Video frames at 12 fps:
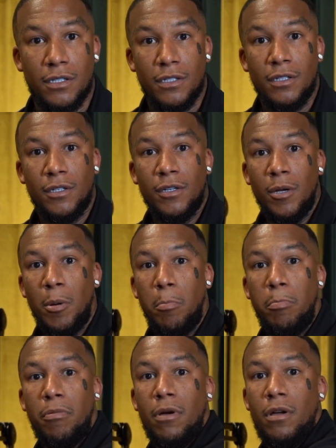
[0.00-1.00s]
Put on a
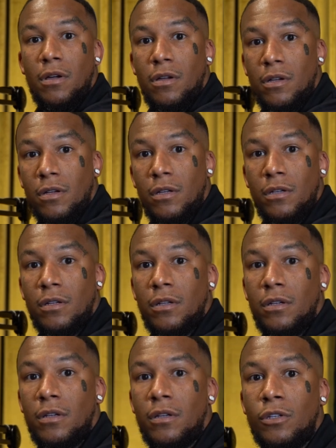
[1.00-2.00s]
lace front. Put
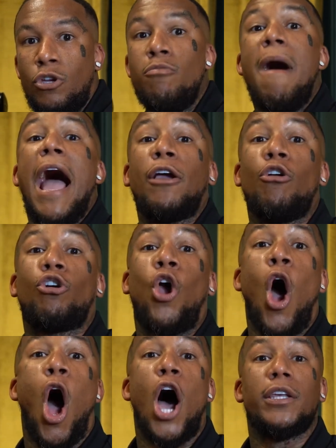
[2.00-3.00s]
on, and you turn
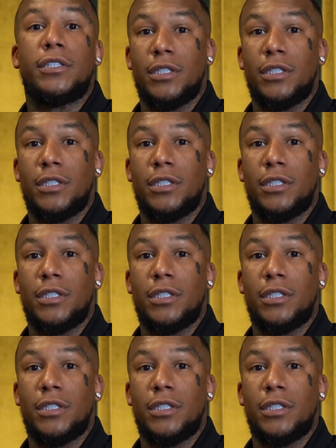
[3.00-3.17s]
into